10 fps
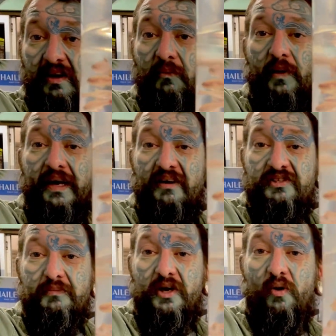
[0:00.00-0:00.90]
We have
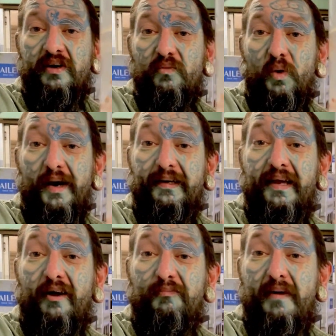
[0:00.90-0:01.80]
some golden white
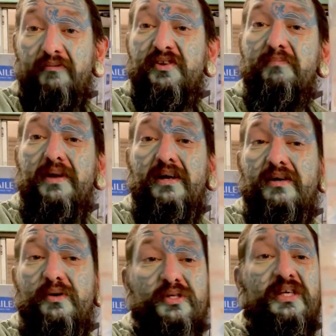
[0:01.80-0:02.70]
cloud mountain
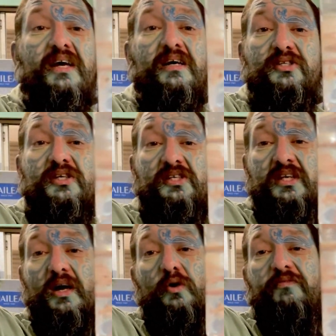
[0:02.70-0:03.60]
minnows. So just
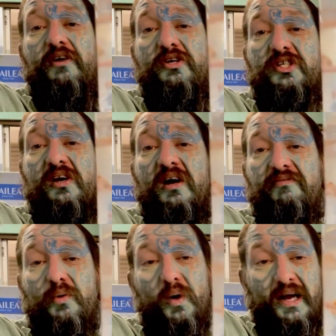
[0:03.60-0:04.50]
the gold version
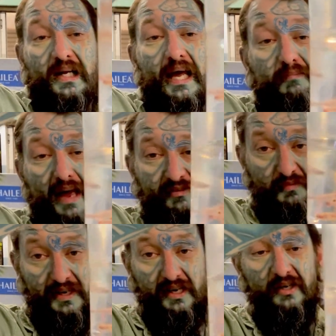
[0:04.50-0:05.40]
of your white cloud
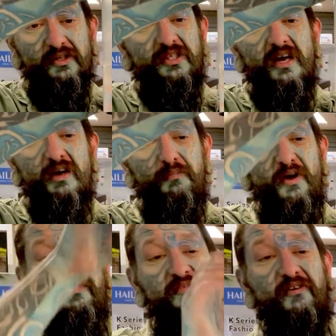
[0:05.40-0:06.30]
mountain minnows.
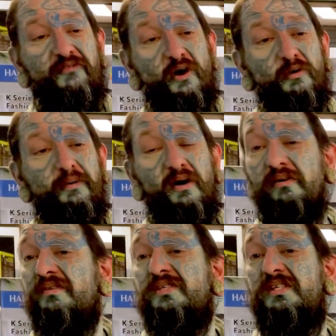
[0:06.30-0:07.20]
Perfect for frog
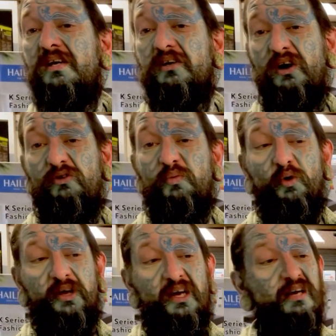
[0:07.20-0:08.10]
ponds, cold
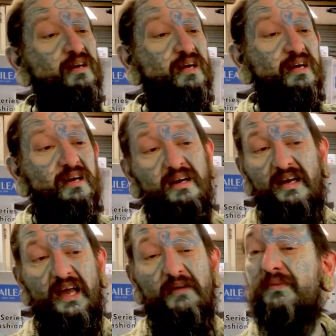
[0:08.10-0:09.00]
water,
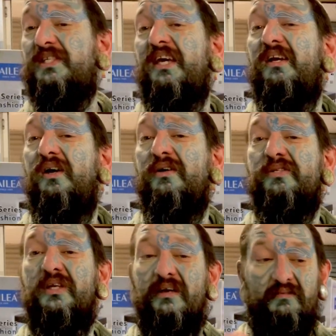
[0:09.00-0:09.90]
eat
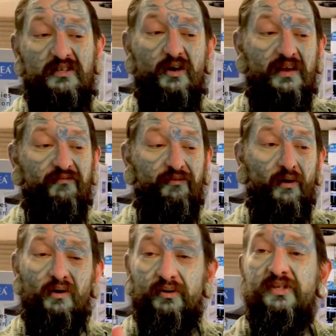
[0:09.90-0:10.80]
mosquitoes, don't eat
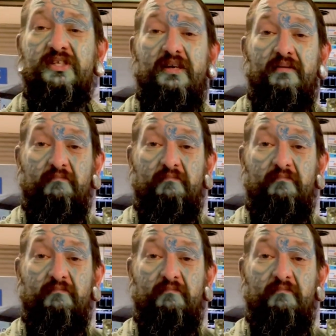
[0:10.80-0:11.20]
frogs.